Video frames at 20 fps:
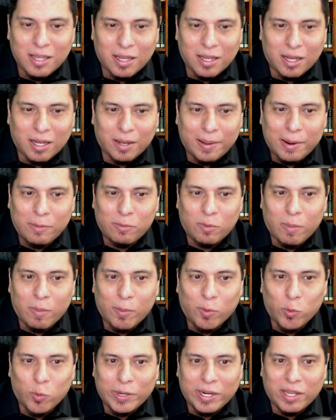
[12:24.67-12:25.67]
Uh, I remember
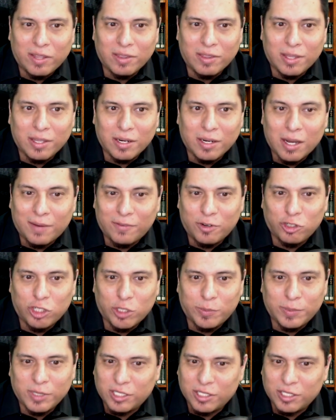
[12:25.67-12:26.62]
reading the novel description.